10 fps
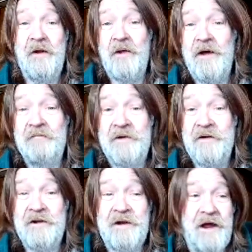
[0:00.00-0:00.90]
I don't have
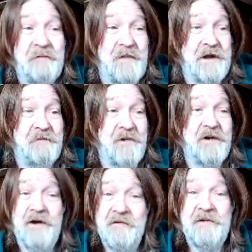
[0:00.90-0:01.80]
nearly that many,
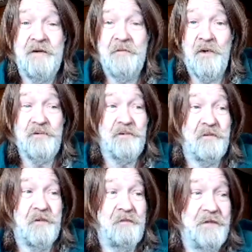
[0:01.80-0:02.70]
but I've got most
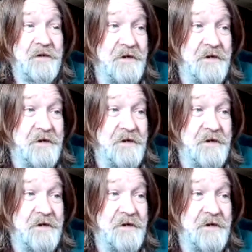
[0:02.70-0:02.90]
of them.